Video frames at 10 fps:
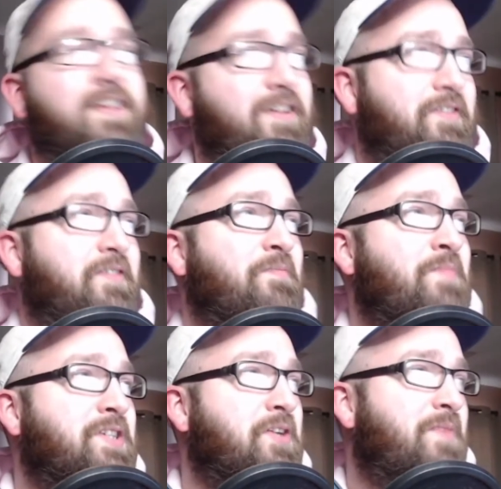
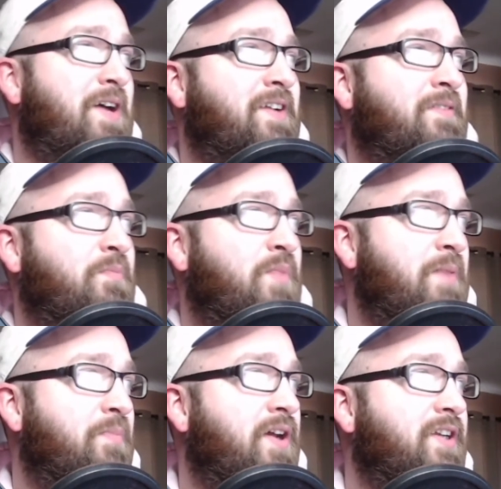Mystic Mind being
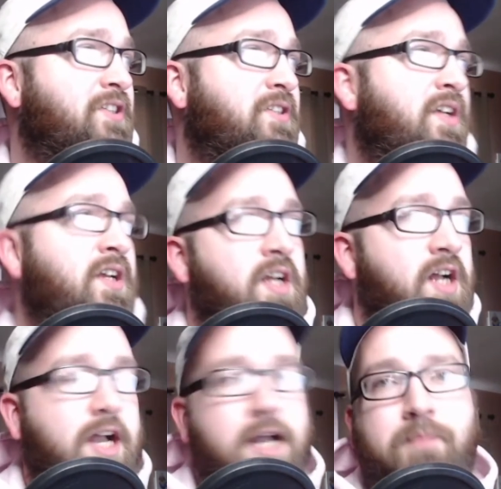punished.
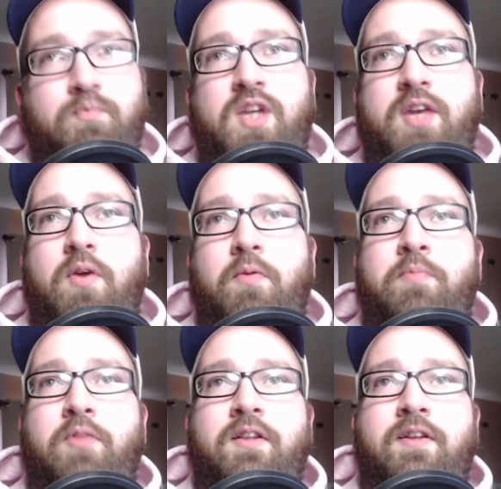Second round we
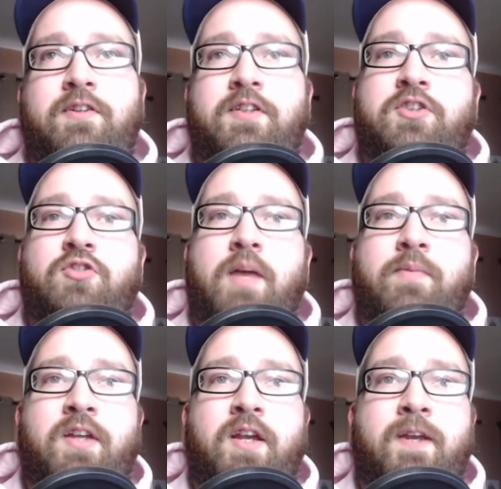played Lyreless
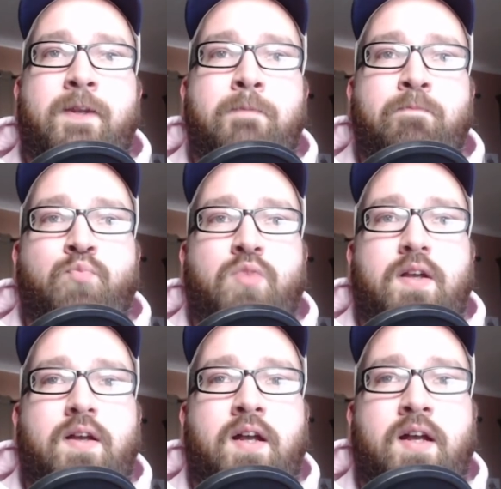Tri-Brigade.
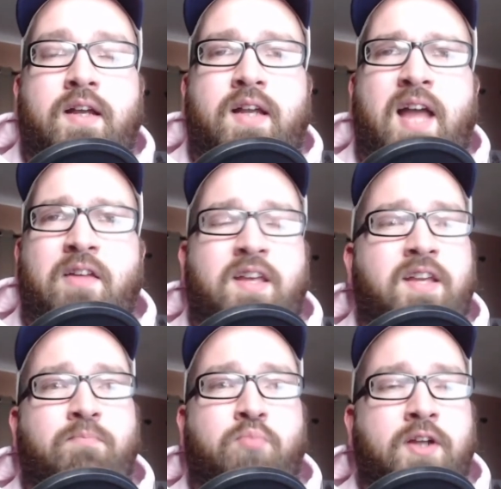He
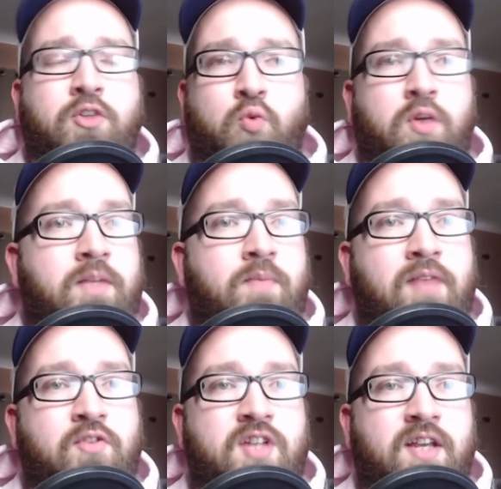bricked really bad
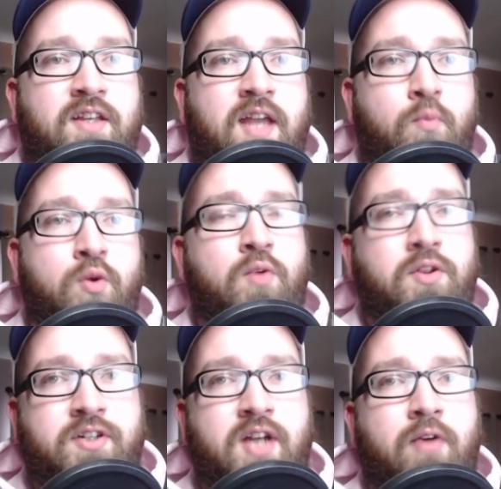the second game. We won the
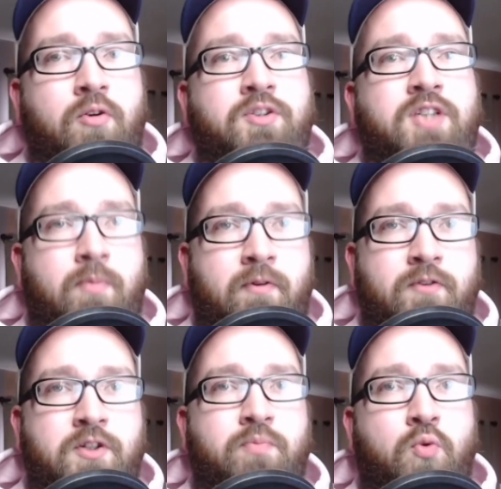die roll, set up our
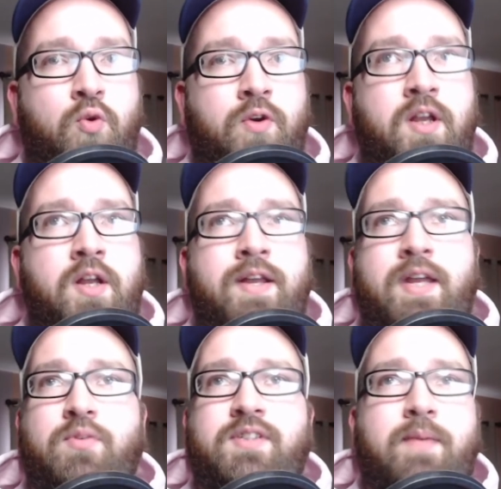first board. He
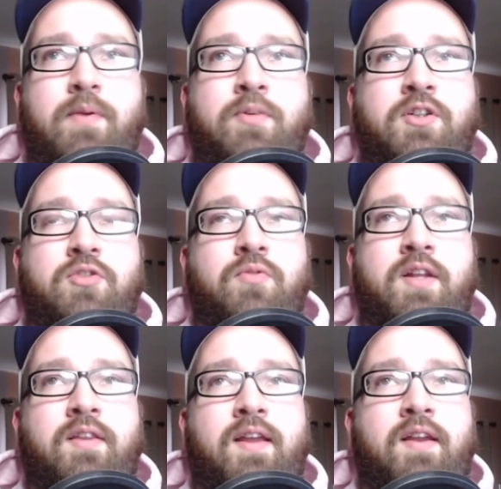wasn't able to push through
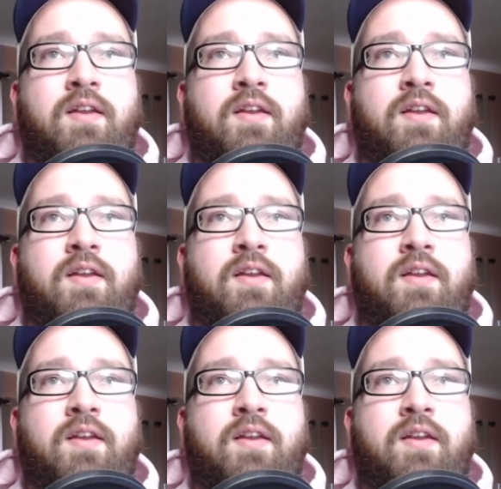anything.